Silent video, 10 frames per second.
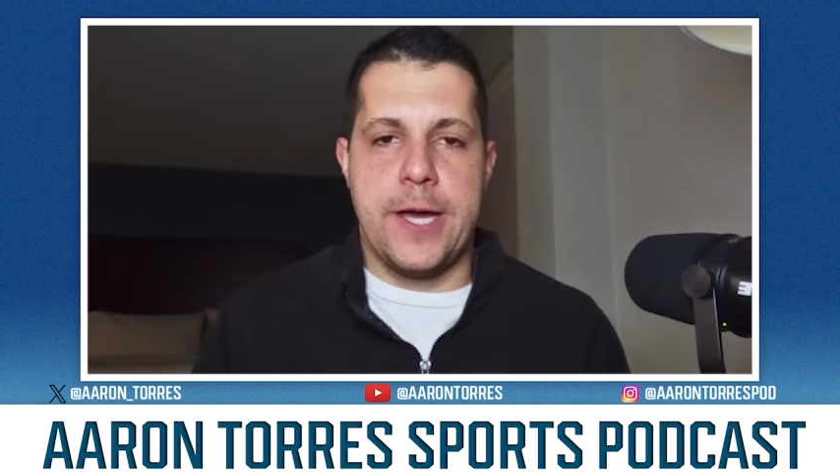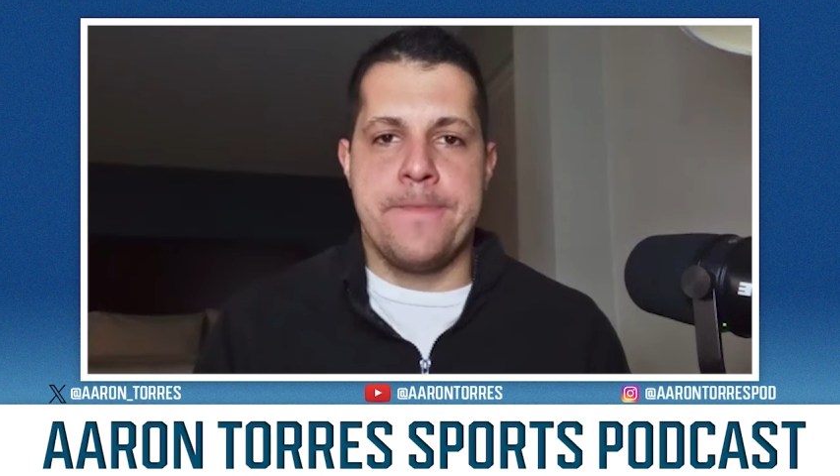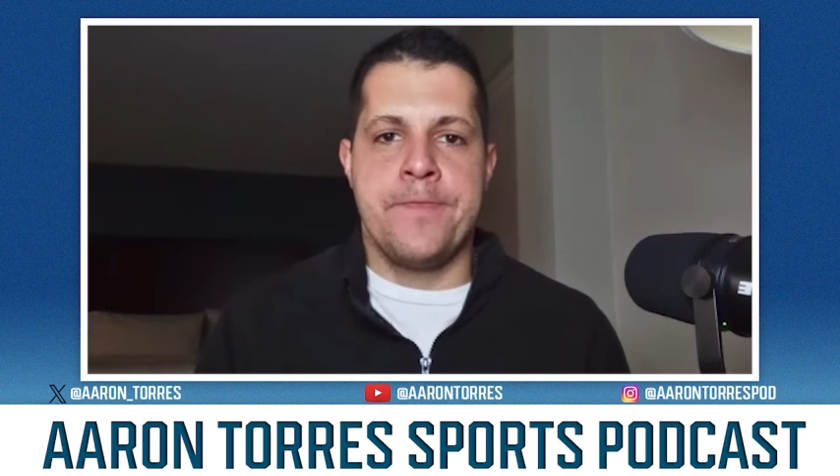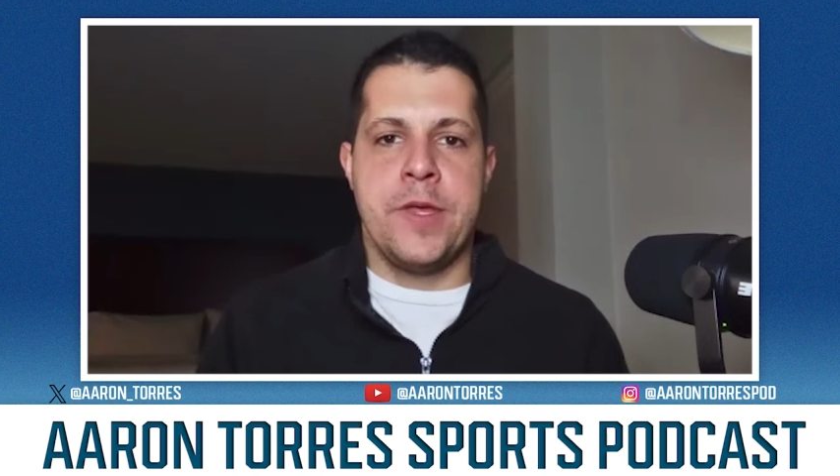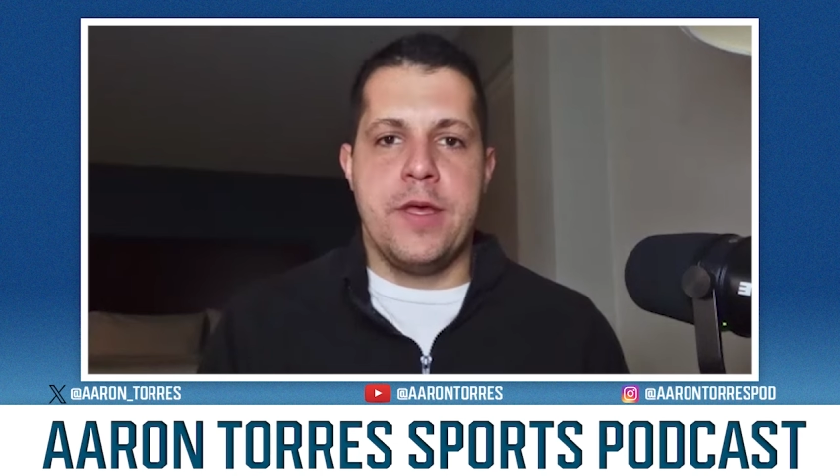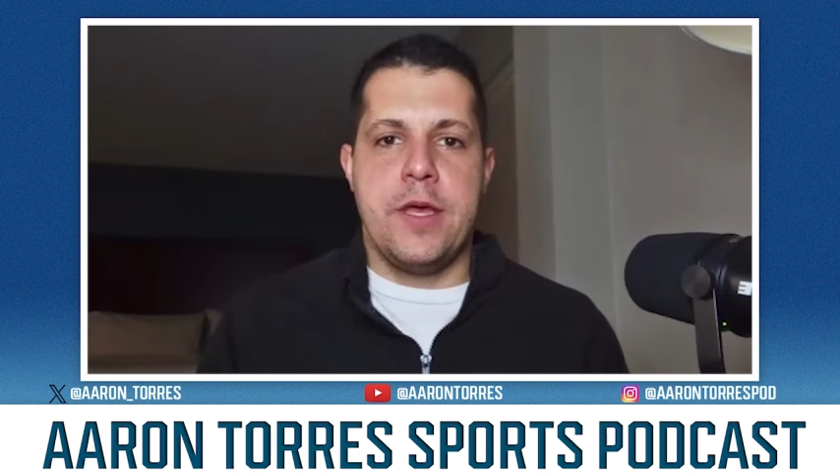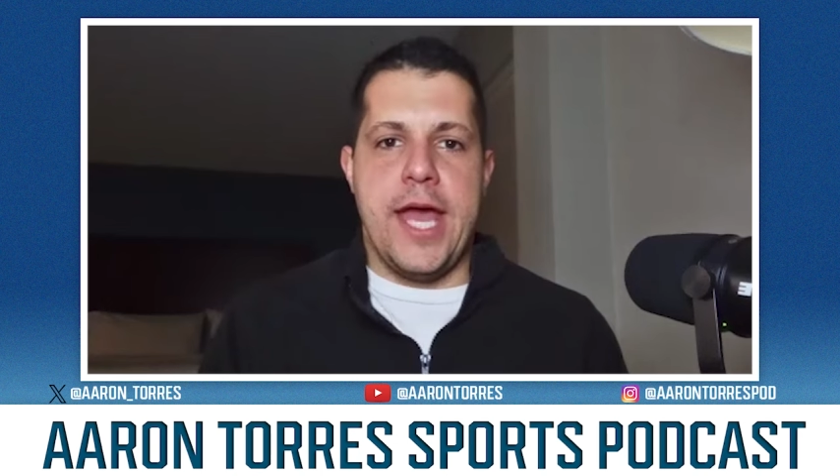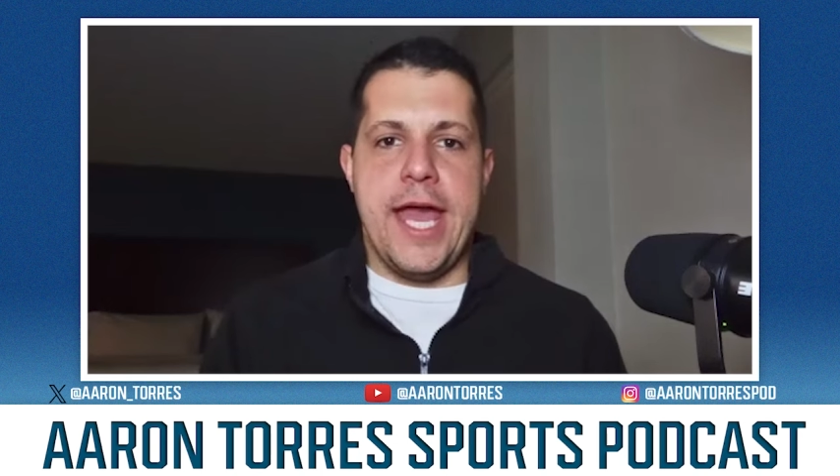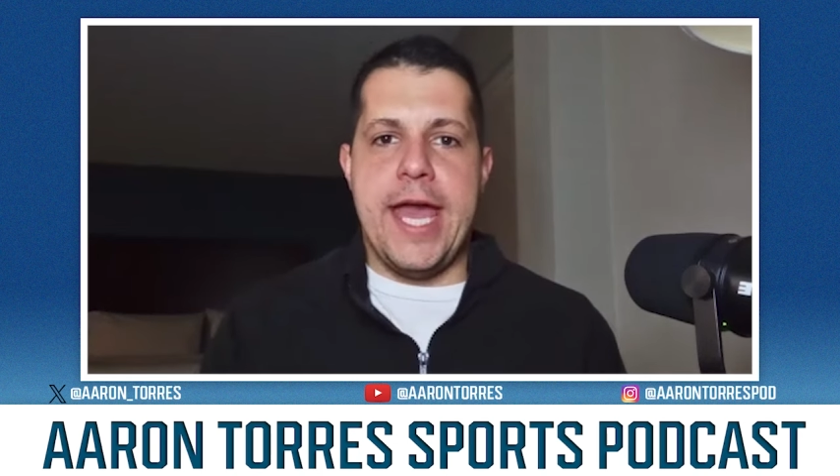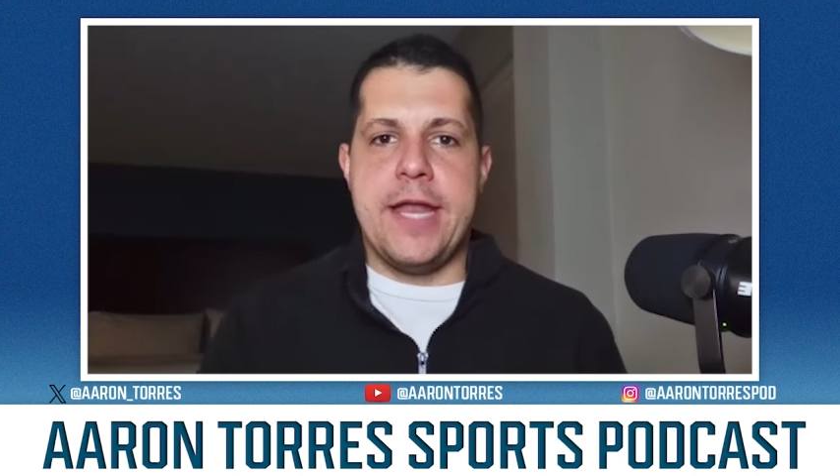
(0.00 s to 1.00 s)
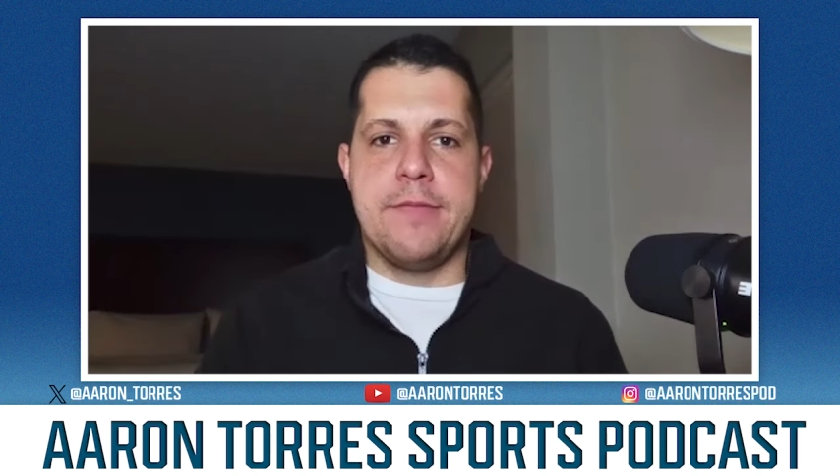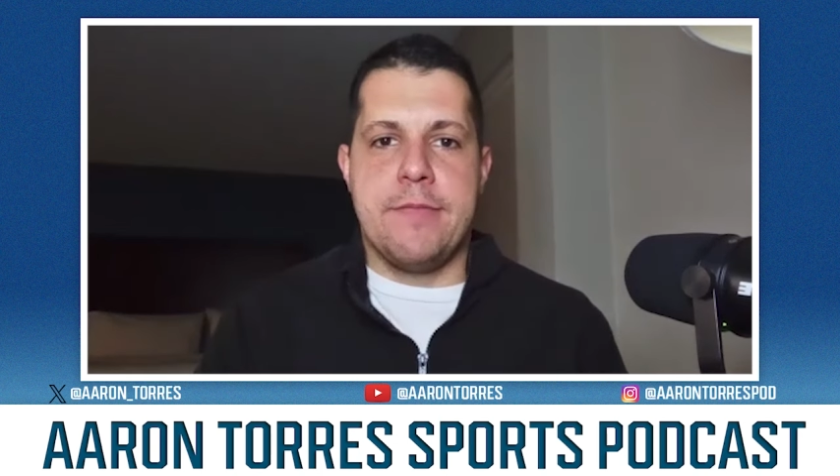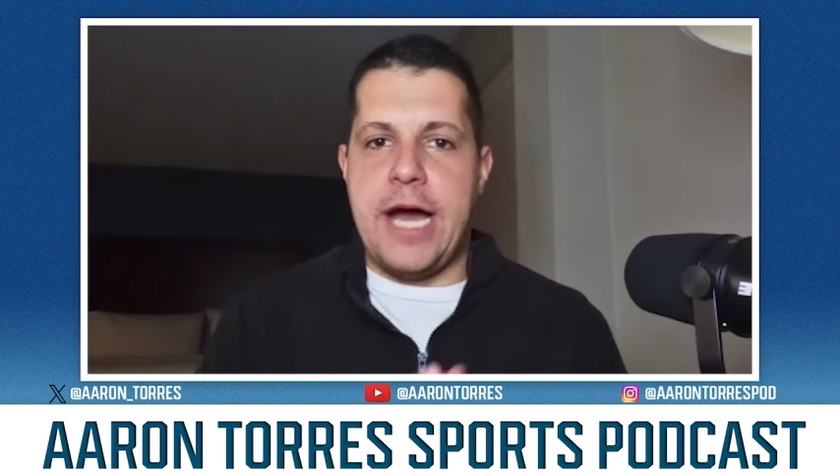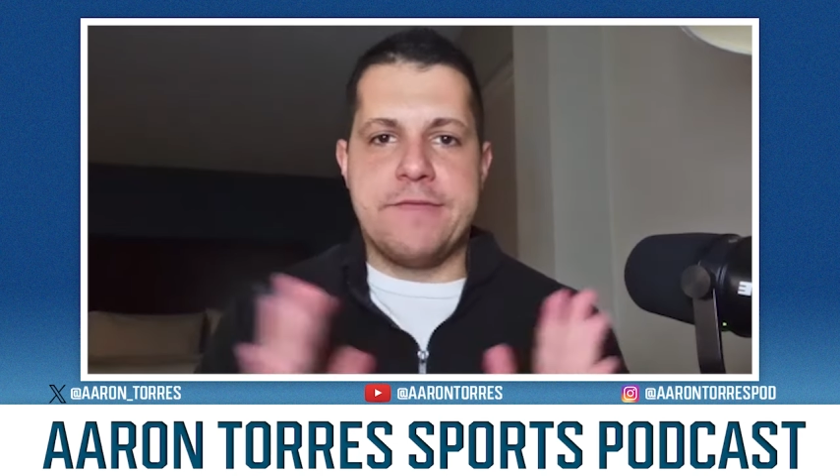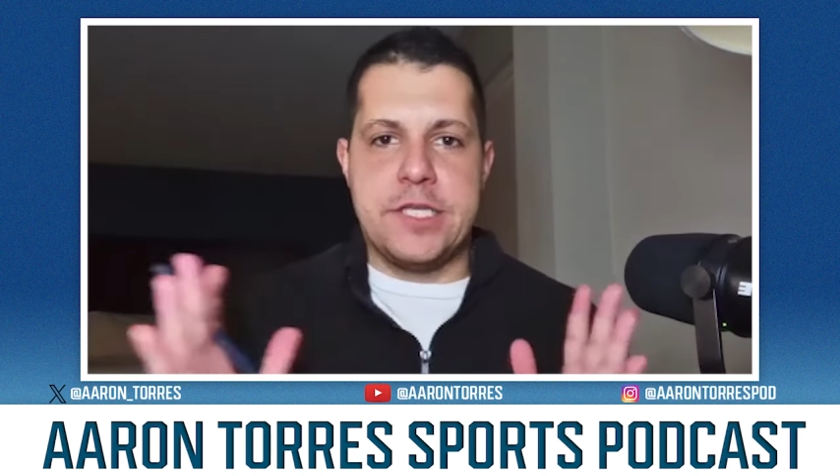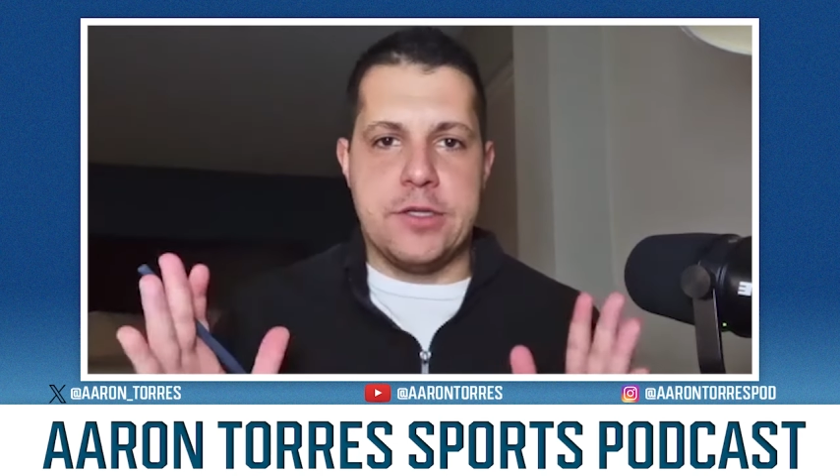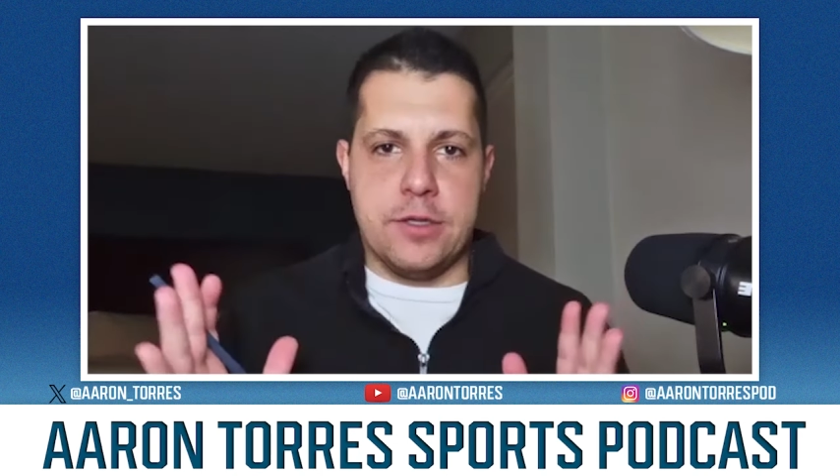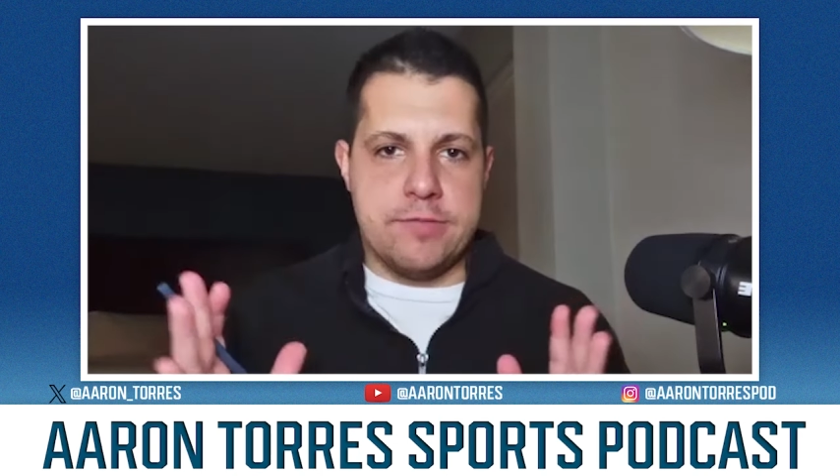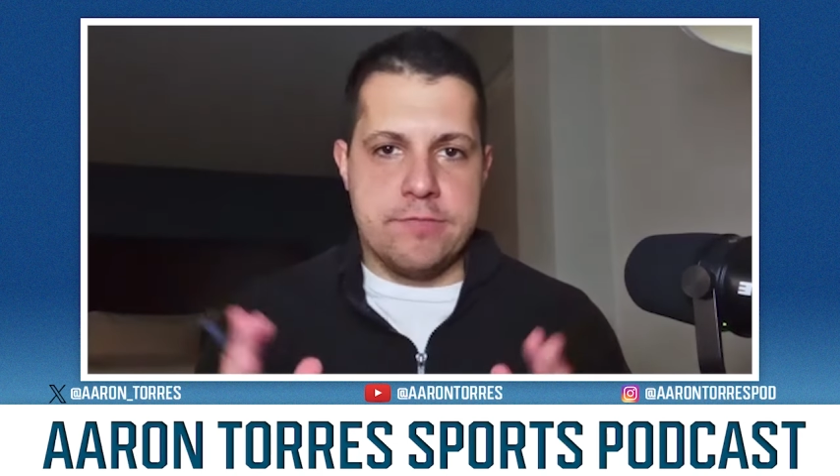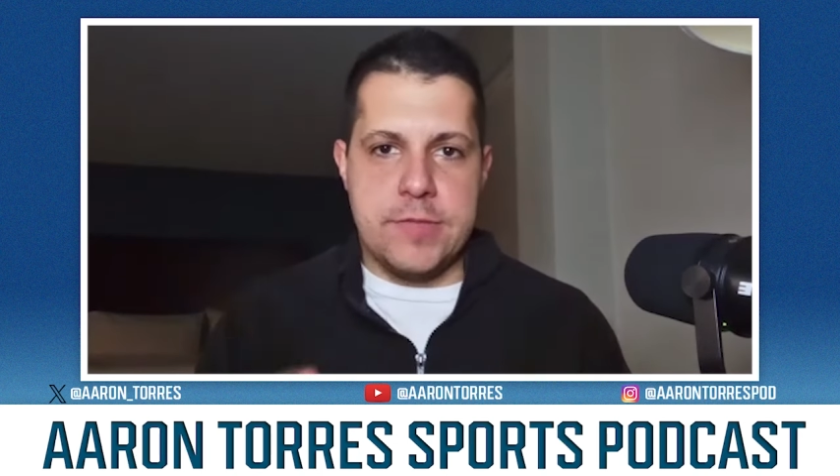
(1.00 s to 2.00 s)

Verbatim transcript: Okay. And obviously, look,